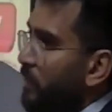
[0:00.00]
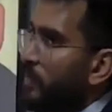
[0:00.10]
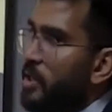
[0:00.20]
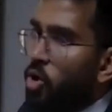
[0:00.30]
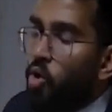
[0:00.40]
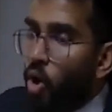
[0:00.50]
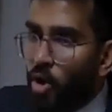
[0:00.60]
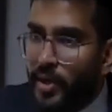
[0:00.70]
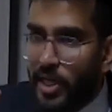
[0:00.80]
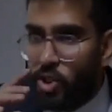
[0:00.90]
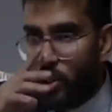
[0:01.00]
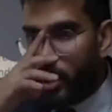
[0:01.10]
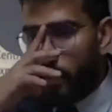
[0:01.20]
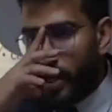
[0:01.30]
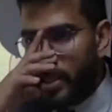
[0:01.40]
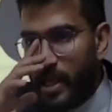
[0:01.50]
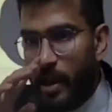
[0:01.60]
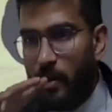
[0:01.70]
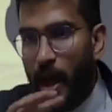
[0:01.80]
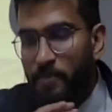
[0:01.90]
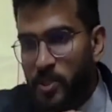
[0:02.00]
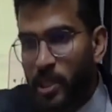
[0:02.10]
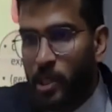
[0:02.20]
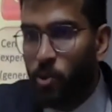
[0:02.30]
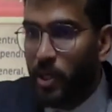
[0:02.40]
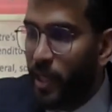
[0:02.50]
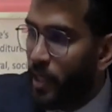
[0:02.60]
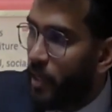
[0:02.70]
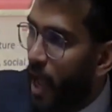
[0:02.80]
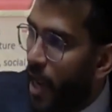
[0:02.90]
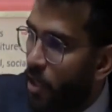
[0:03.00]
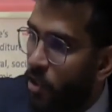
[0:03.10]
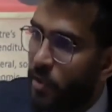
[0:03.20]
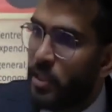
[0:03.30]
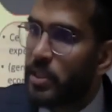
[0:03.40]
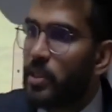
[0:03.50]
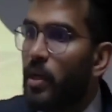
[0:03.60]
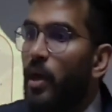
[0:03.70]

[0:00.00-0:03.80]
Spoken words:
The connotation remains absolutely analogous,